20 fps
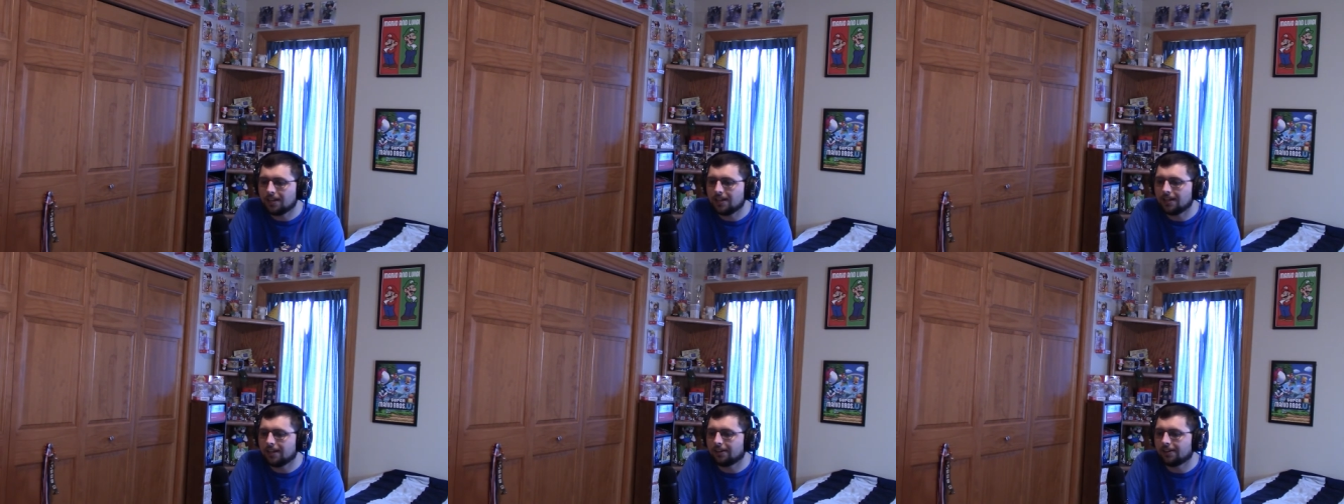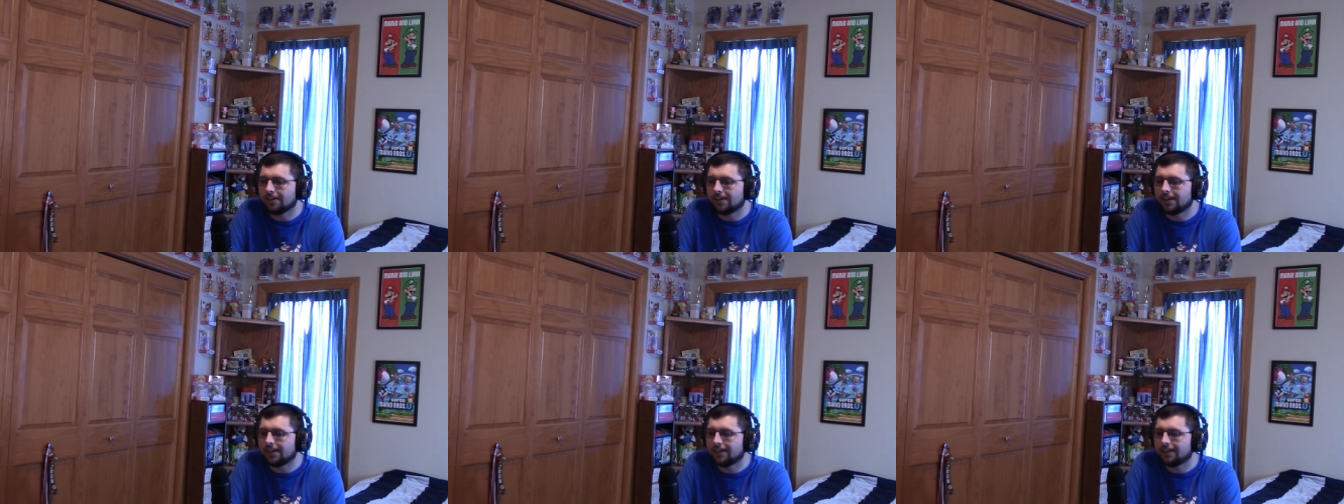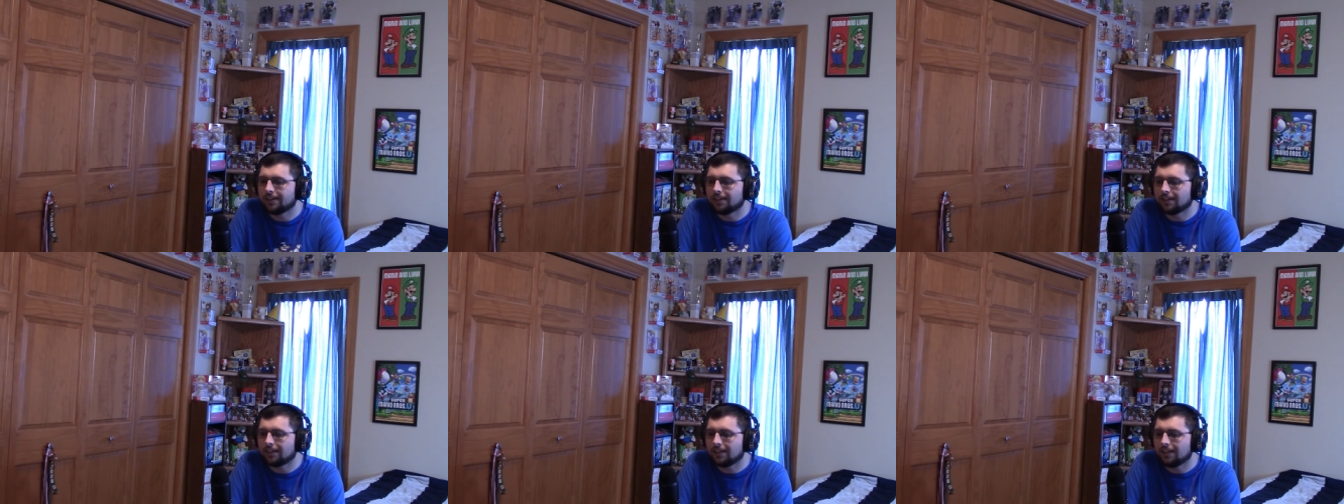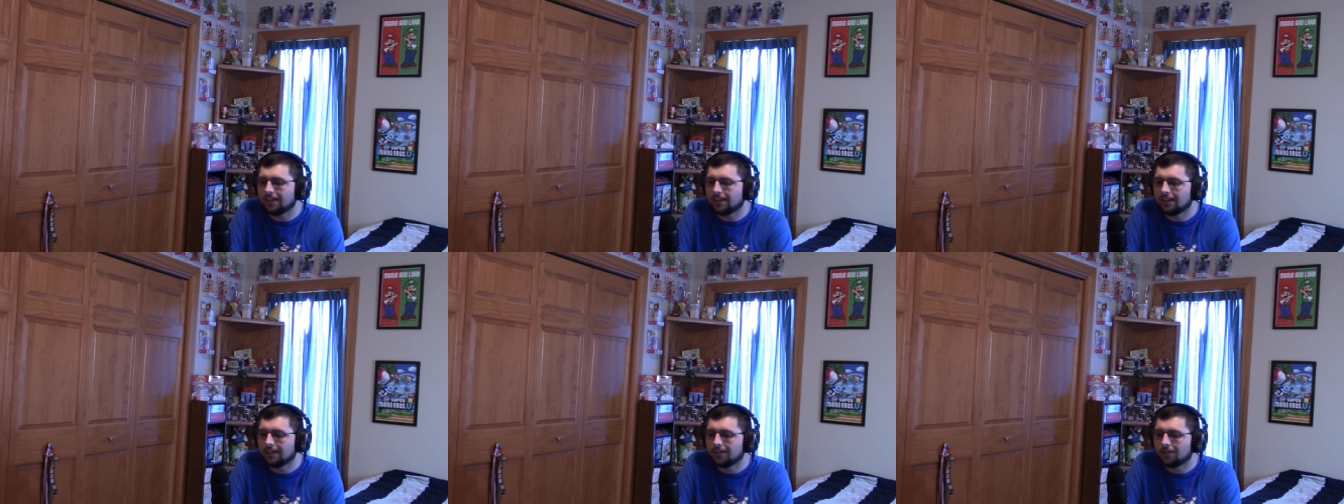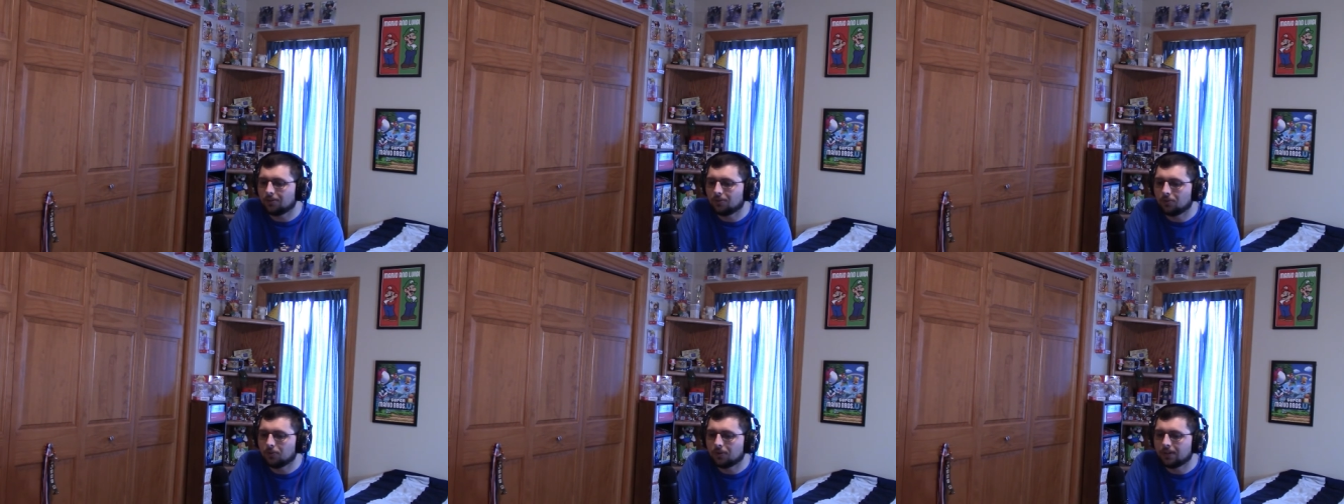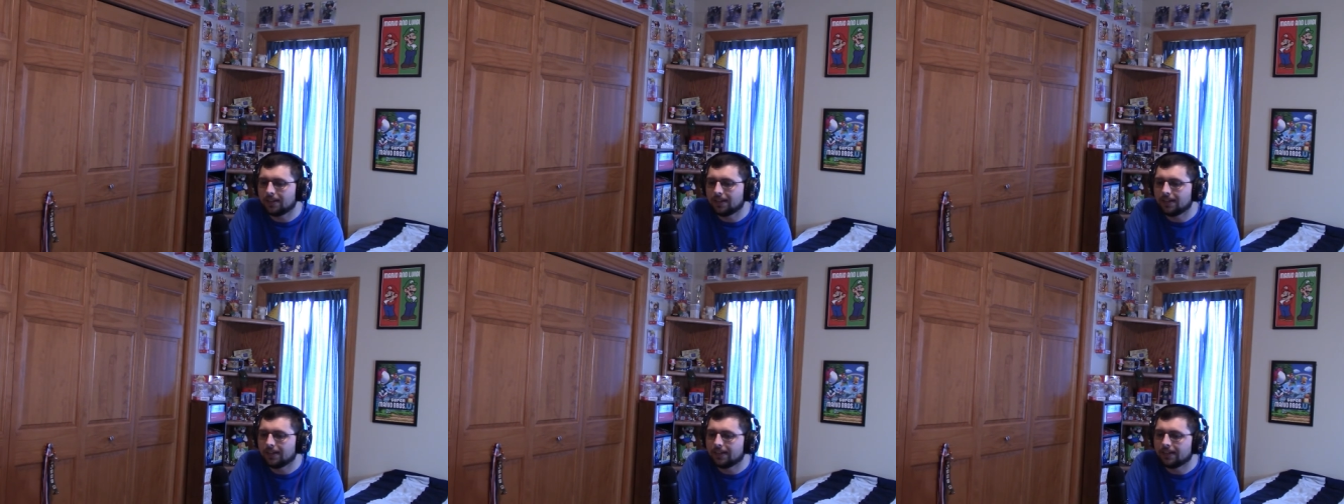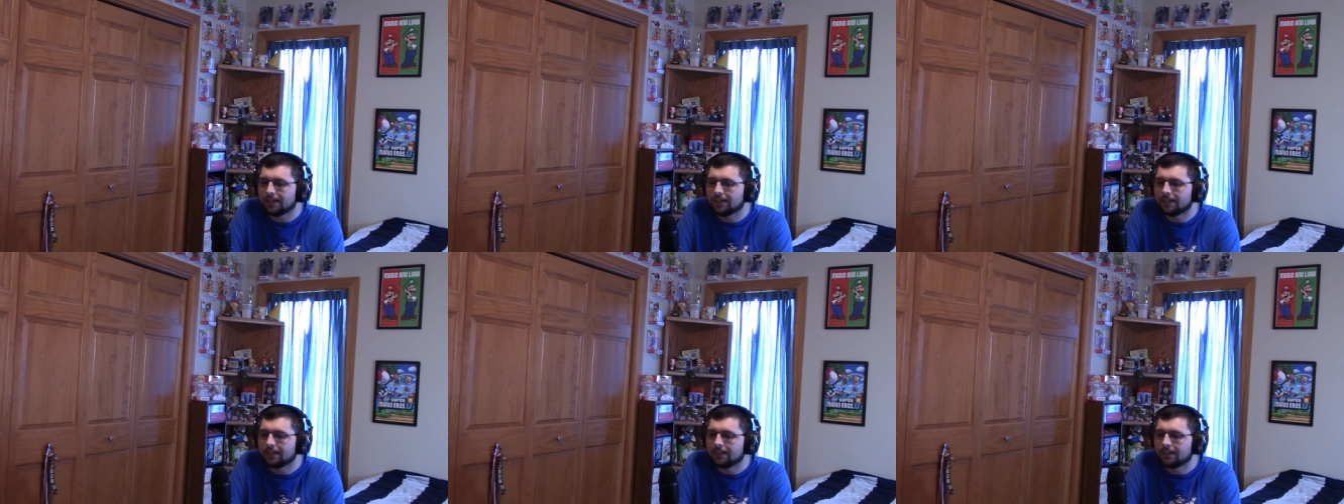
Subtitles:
era in when